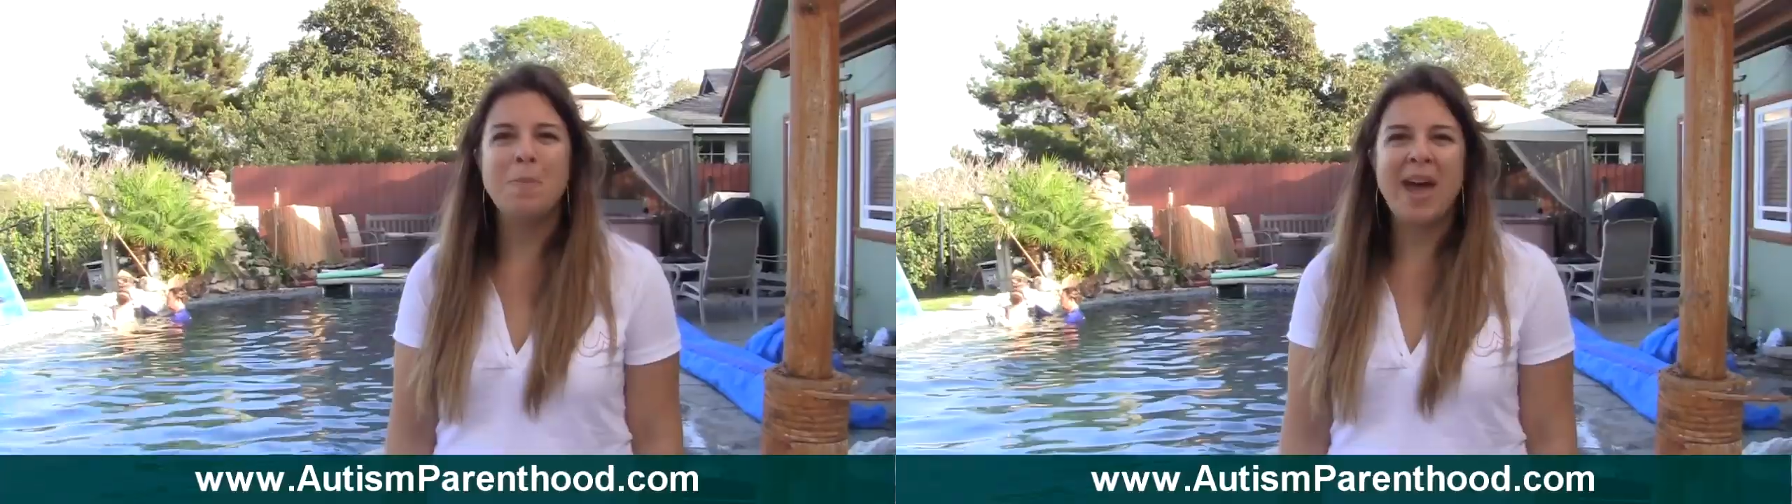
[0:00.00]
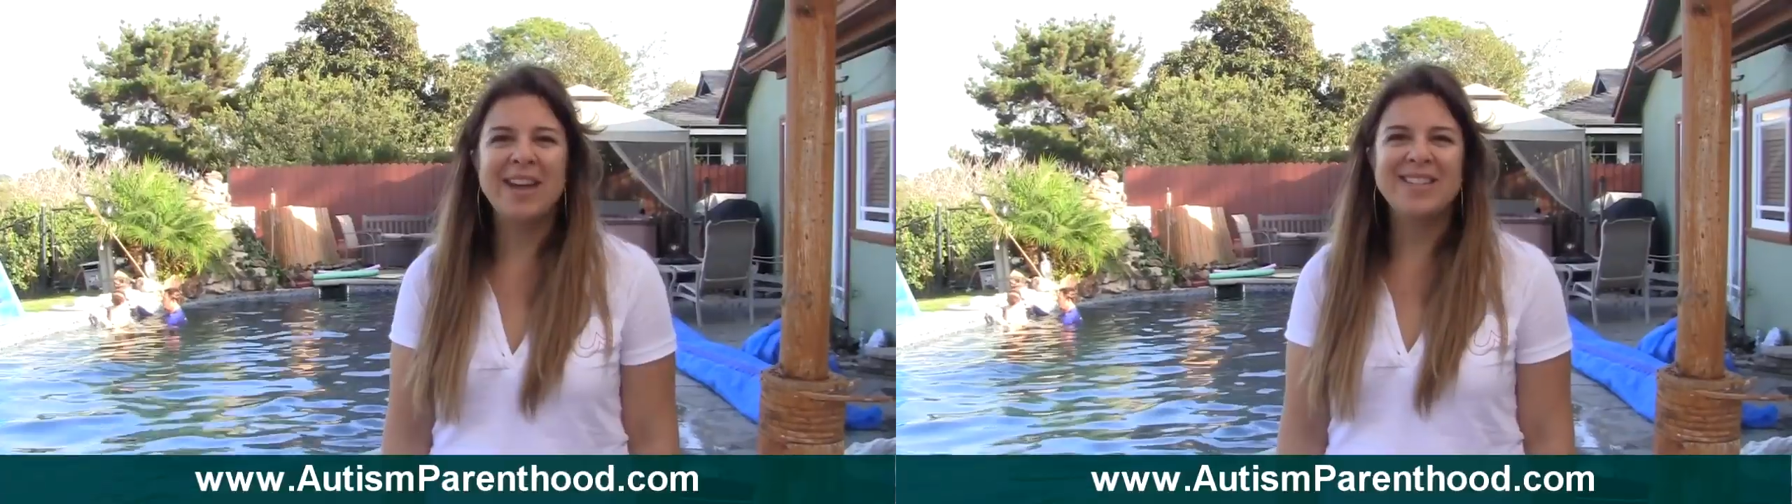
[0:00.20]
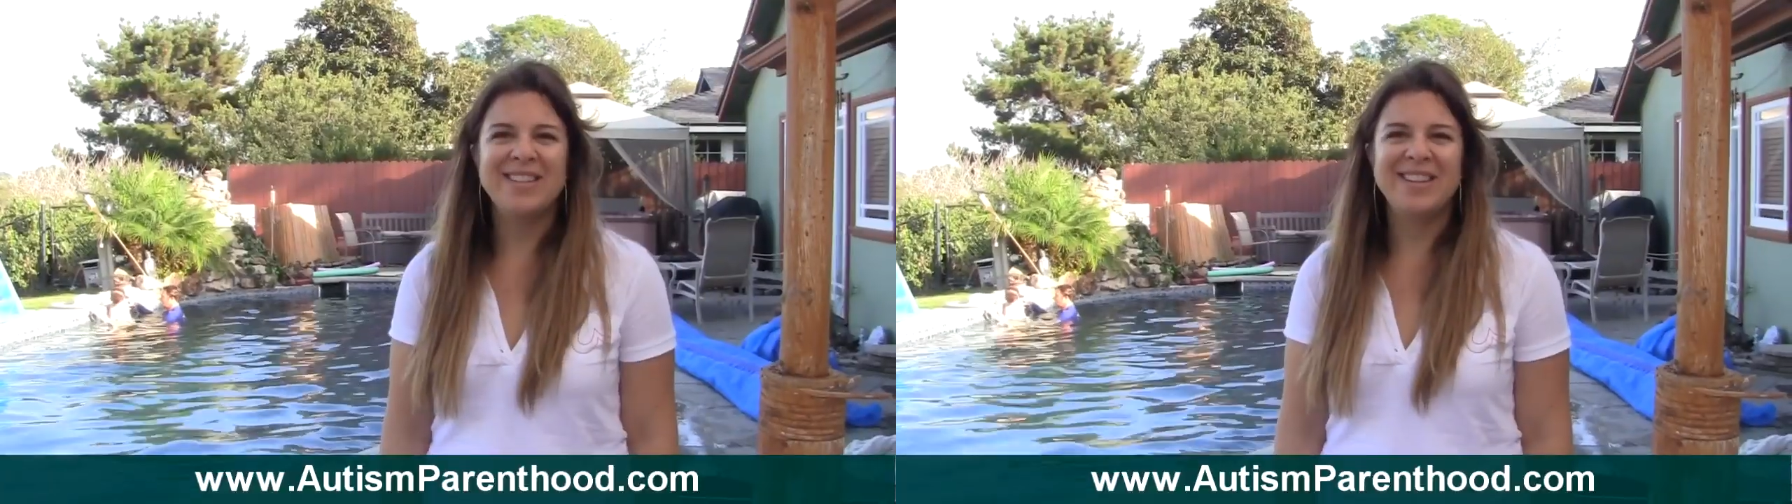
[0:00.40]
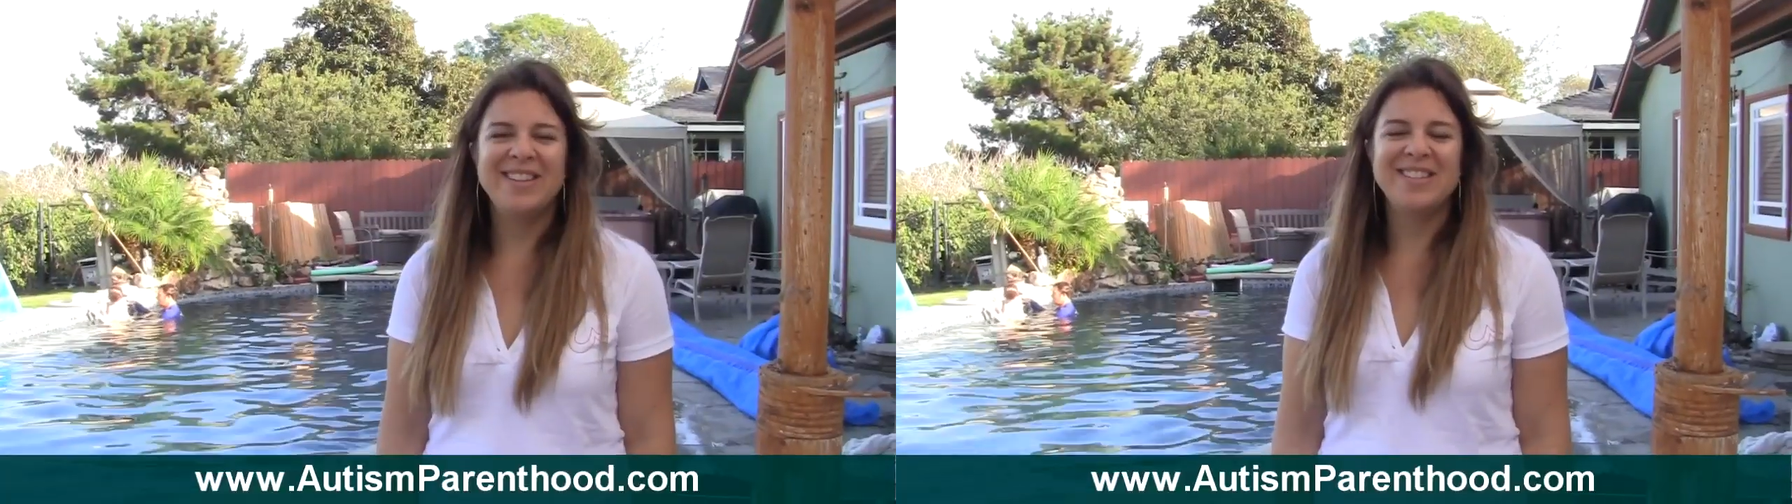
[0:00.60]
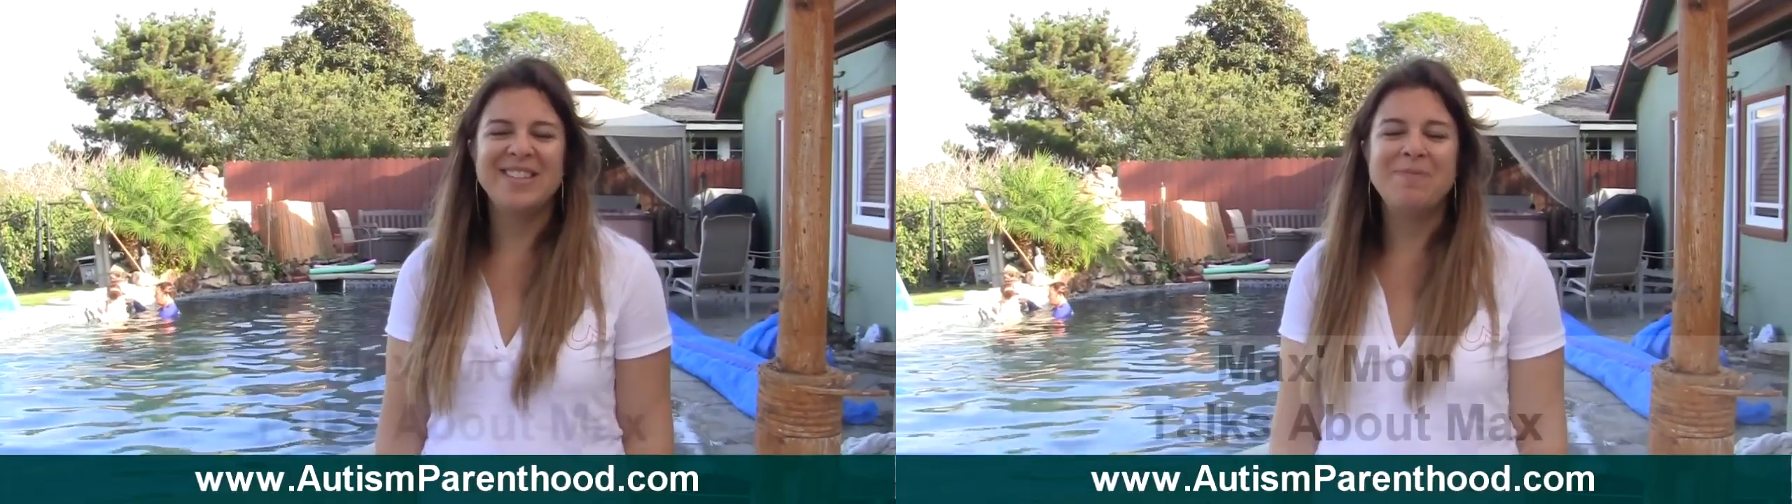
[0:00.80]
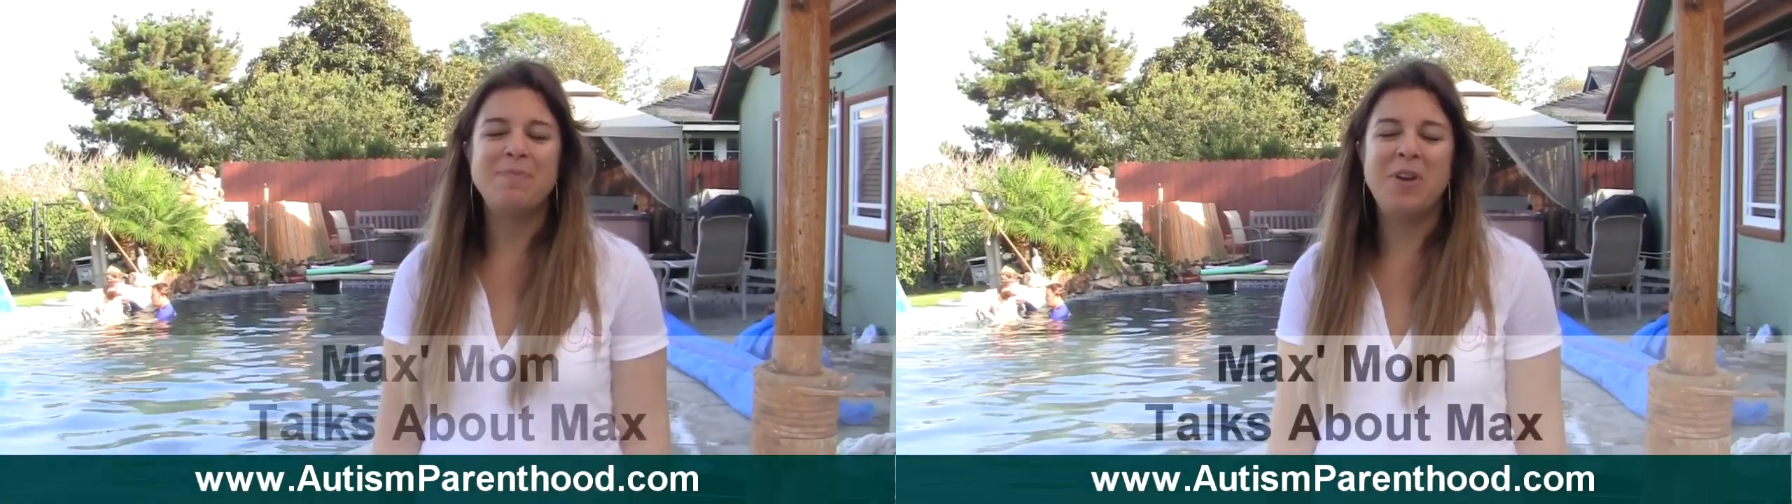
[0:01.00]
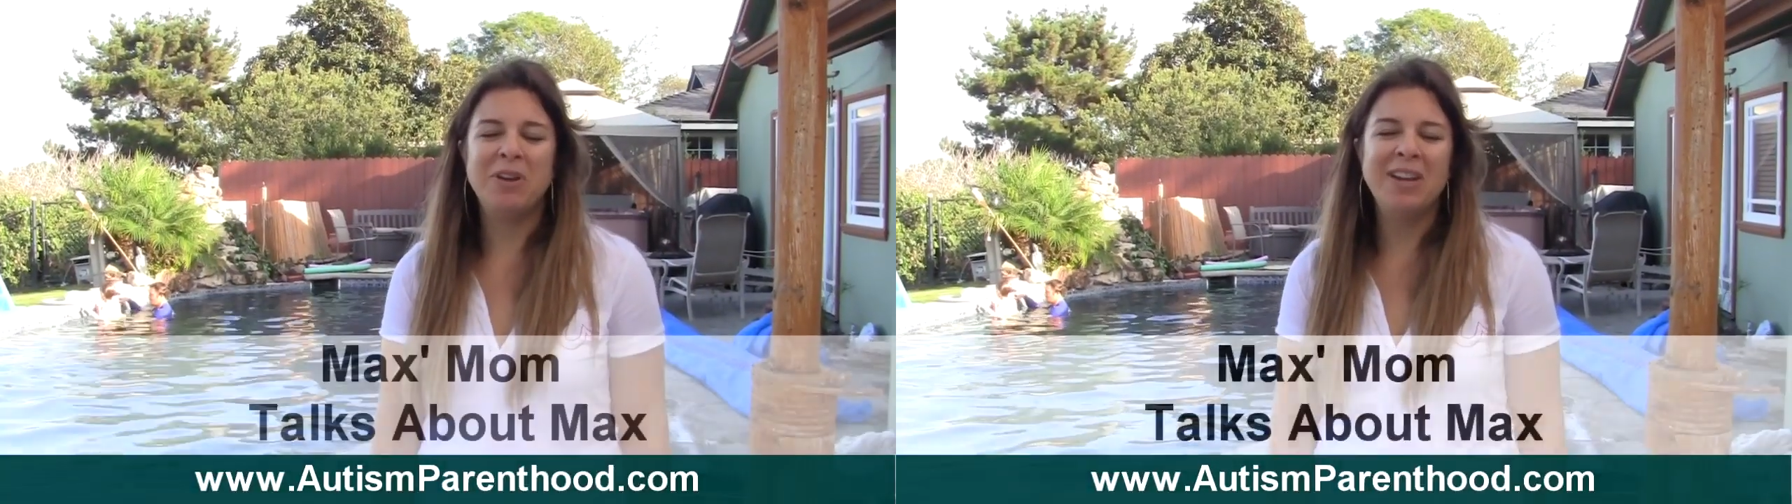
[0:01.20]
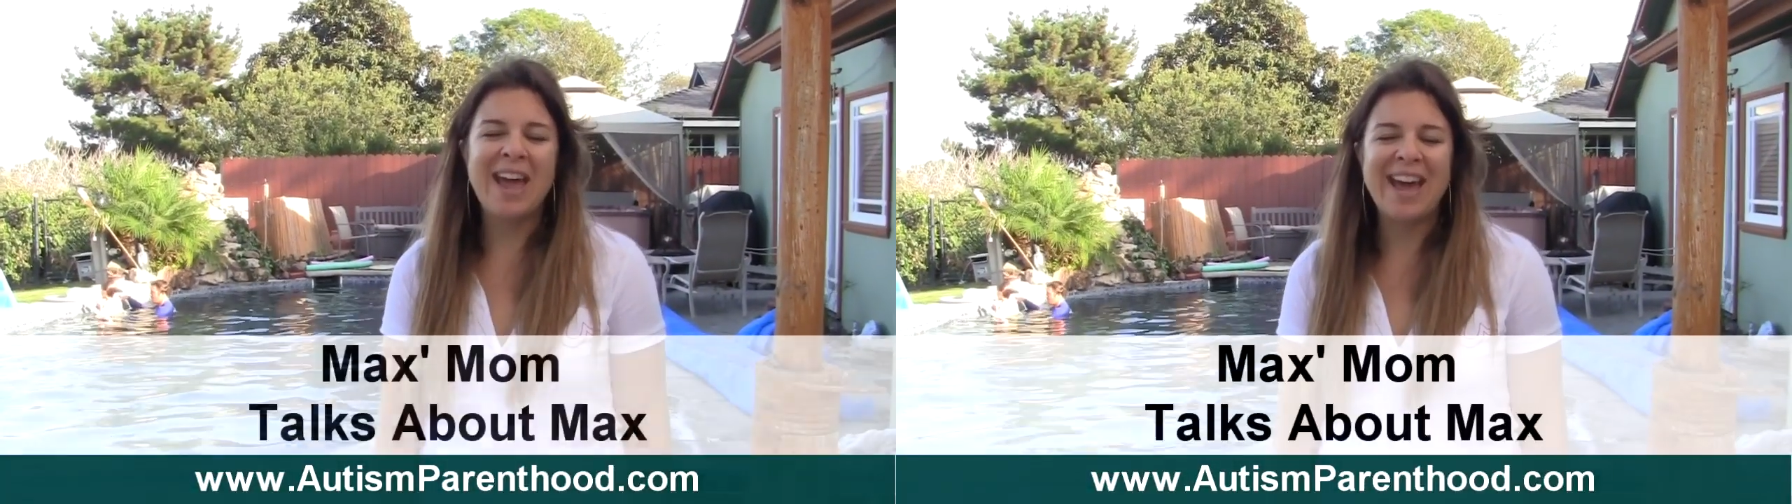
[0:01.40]
Max is a
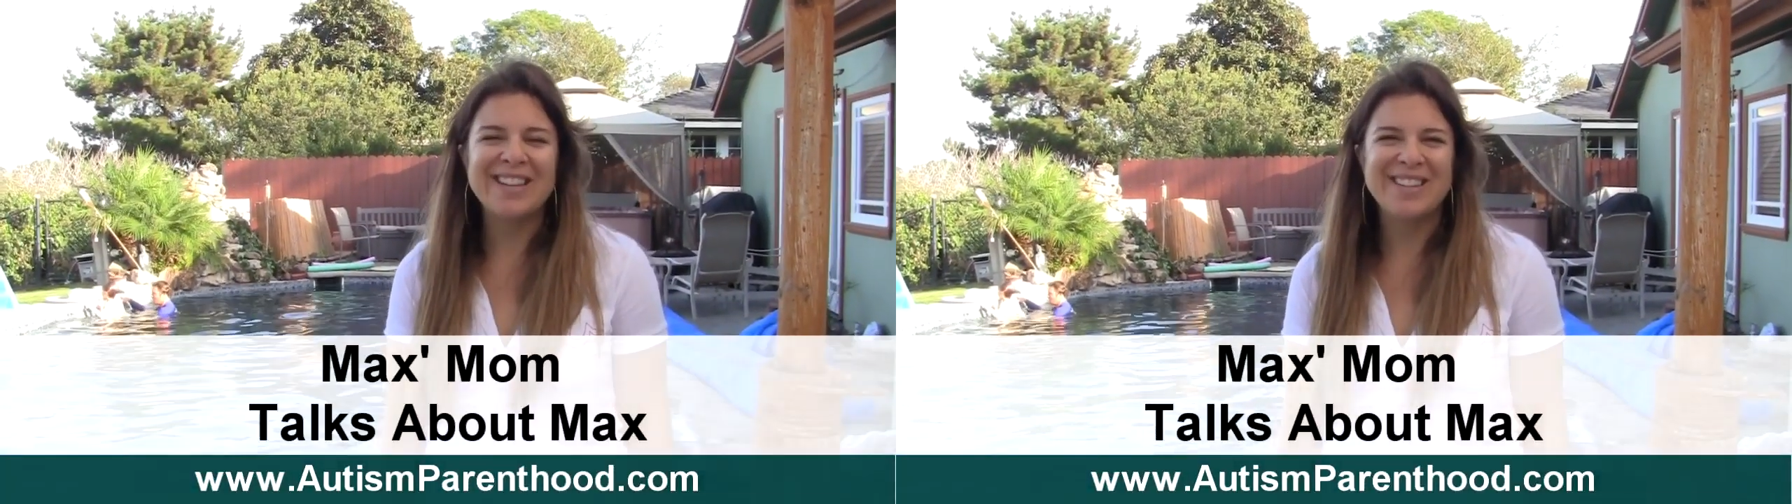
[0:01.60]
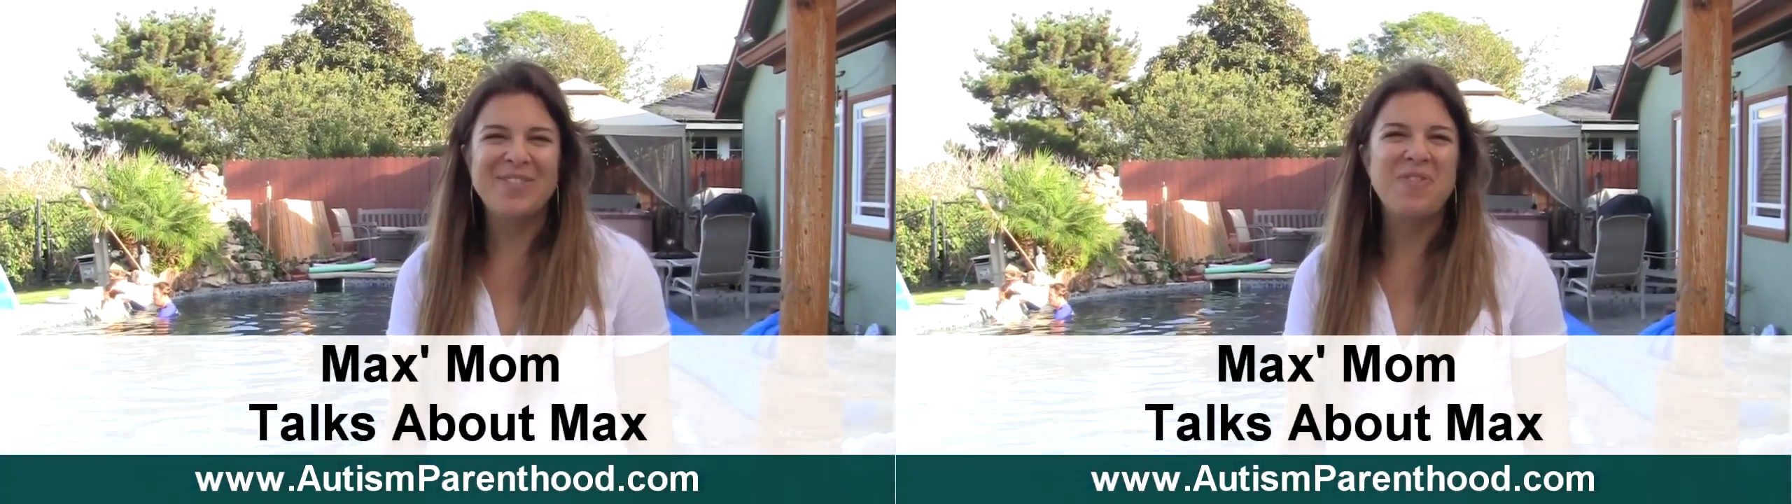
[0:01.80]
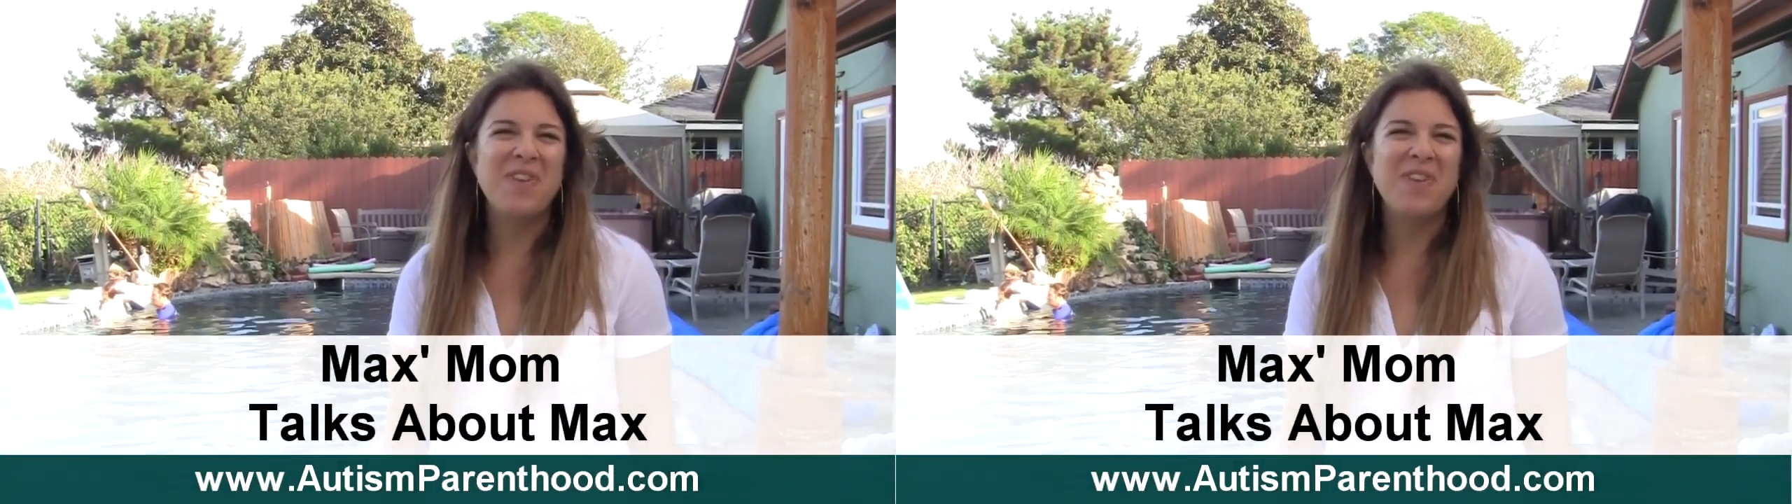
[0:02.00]
very active